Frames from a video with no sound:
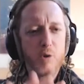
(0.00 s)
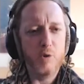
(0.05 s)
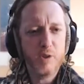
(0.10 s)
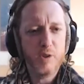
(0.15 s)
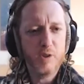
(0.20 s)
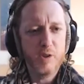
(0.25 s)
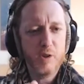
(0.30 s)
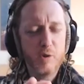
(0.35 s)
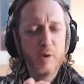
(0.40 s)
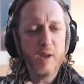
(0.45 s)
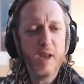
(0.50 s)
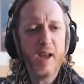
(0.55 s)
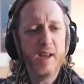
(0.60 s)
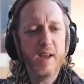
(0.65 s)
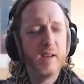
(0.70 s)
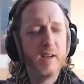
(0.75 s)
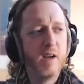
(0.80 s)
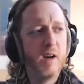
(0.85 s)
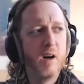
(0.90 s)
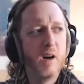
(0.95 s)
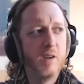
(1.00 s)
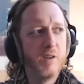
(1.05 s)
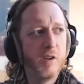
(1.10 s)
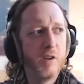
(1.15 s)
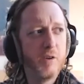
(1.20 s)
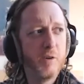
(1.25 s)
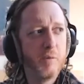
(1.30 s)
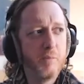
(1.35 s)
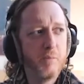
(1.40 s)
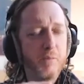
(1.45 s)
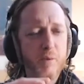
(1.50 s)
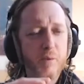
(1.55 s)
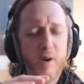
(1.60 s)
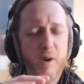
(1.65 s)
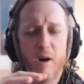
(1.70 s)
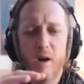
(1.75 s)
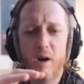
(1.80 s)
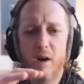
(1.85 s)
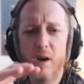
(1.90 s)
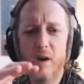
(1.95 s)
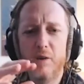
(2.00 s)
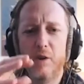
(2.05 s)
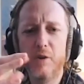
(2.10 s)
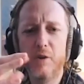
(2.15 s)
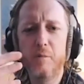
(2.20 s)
music you can. Uh, another uh,